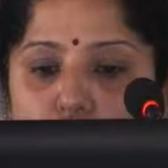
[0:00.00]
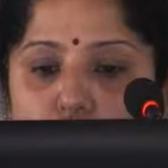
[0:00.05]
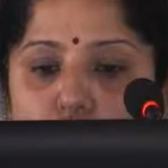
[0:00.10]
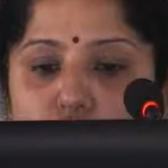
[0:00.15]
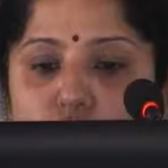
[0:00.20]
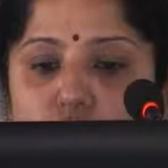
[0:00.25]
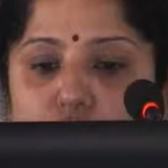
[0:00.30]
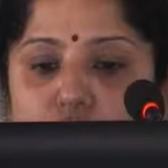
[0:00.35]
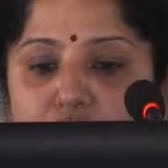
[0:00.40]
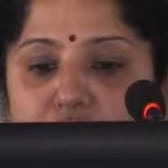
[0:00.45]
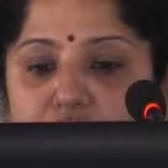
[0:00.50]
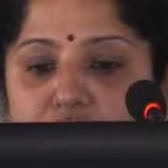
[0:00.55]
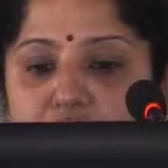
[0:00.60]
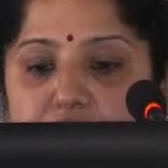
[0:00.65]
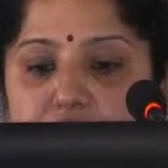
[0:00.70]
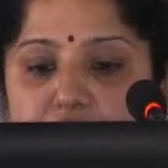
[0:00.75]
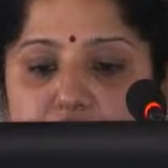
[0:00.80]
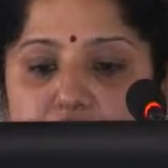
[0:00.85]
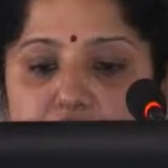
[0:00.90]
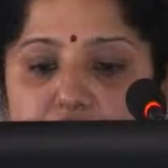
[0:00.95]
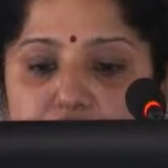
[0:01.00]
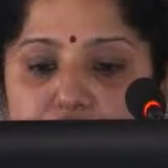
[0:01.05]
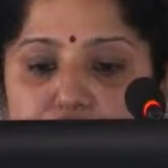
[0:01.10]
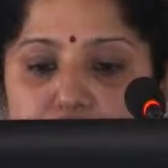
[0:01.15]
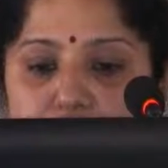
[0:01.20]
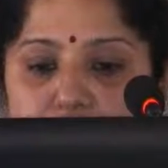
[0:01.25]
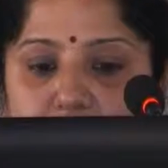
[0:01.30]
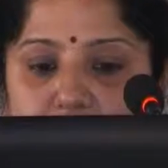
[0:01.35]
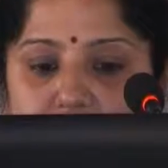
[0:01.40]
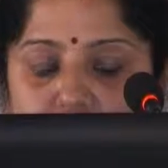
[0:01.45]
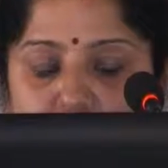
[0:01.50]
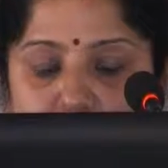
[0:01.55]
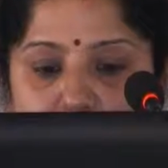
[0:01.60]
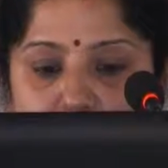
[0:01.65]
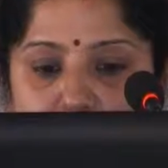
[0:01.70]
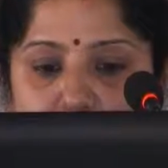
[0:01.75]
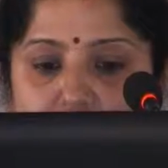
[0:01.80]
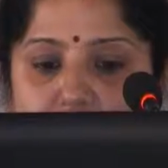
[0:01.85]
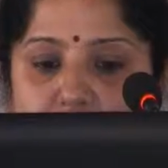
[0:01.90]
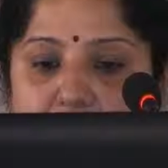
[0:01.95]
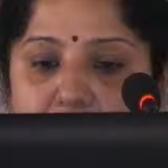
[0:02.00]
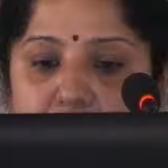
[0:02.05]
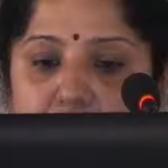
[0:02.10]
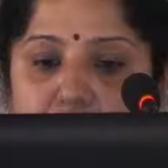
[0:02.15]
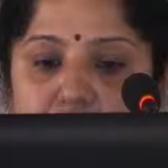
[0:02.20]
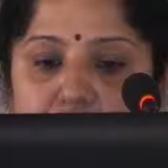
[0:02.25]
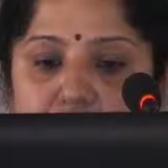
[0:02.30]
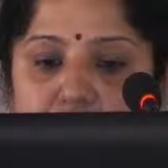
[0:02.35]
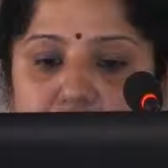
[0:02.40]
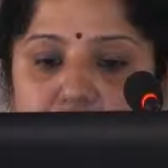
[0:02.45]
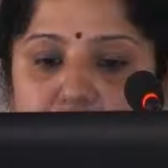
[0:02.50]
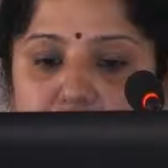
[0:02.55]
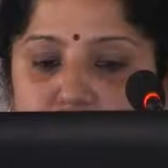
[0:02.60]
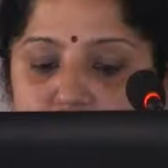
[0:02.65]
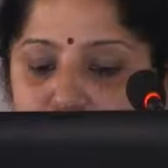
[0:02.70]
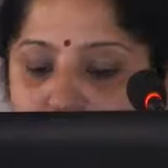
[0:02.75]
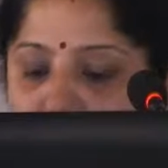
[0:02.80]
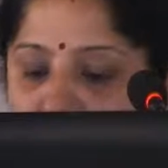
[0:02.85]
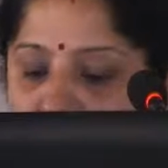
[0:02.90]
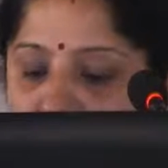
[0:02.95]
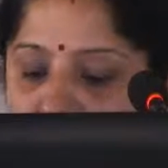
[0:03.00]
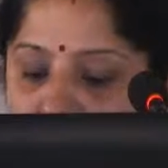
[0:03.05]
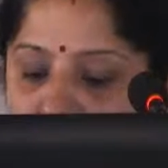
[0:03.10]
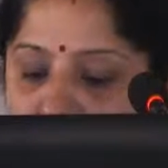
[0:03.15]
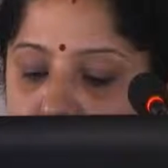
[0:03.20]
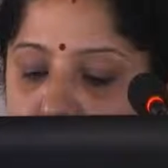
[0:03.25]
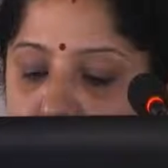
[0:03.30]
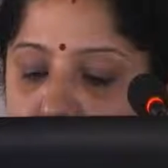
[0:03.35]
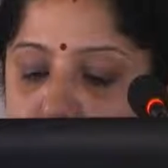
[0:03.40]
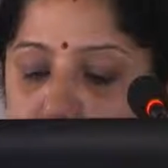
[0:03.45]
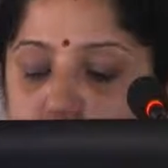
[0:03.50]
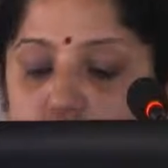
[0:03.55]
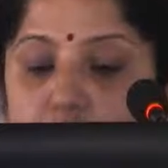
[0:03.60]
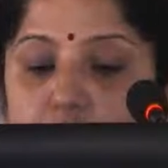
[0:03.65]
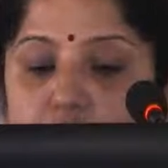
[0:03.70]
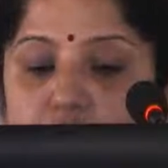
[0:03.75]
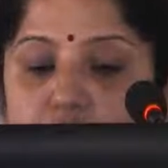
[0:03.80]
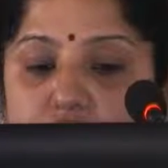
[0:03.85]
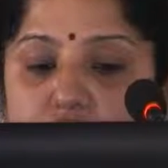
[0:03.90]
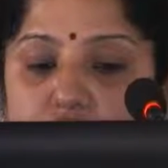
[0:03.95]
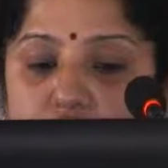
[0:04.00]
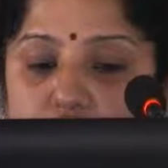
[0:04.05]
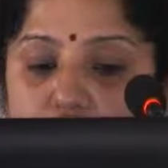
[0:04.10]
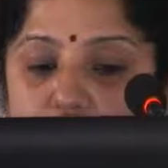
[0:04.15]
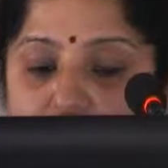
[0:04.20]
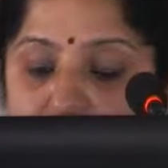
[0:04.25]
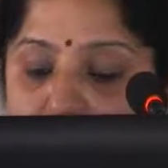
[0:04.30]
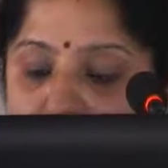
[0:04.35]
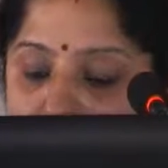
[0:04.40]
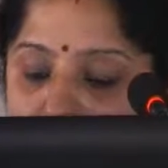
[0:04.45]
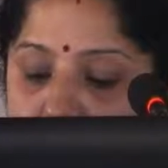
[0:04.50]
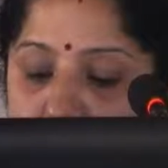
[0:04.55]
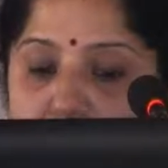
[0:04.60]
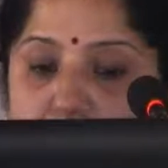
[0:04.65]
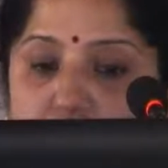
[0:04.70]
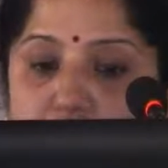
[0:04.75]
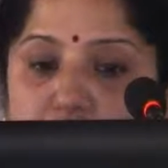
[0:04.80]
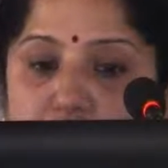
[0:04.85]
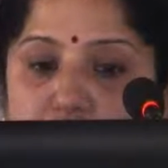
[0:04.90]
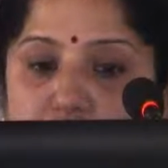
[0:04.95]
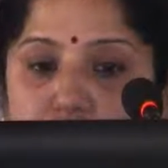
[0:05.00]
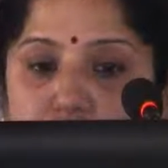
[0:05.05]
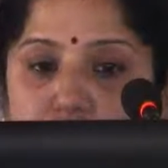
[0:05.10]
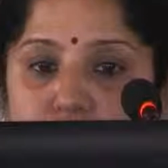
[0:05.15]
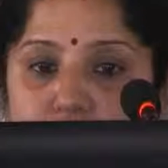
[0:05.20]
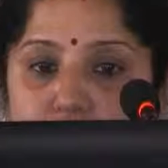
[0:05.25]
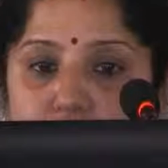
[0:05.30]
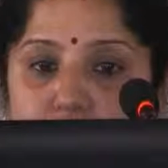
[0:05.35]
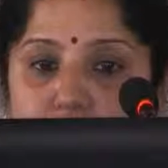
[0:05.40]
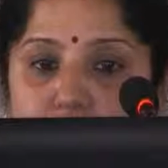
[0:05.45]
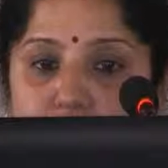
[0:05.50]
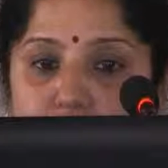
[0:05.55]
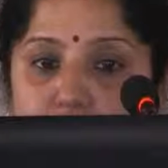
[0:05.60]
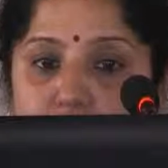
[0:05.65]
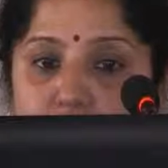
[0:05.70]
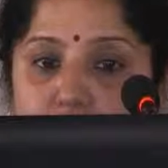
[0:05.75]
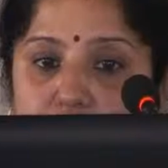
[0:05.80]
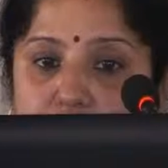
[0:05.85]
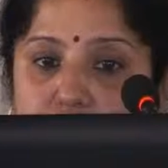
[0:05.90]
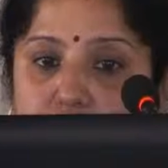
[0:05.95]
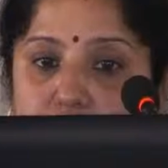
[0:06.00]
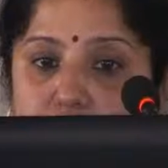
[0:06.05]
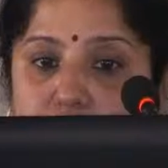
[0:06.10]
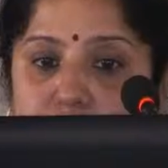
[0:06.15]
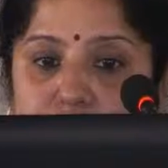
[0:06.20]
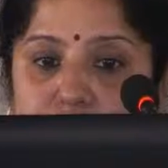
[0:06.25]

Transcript: food containing nitrates, high calorie intake, as well as obesity is at higher risk of developing cancer.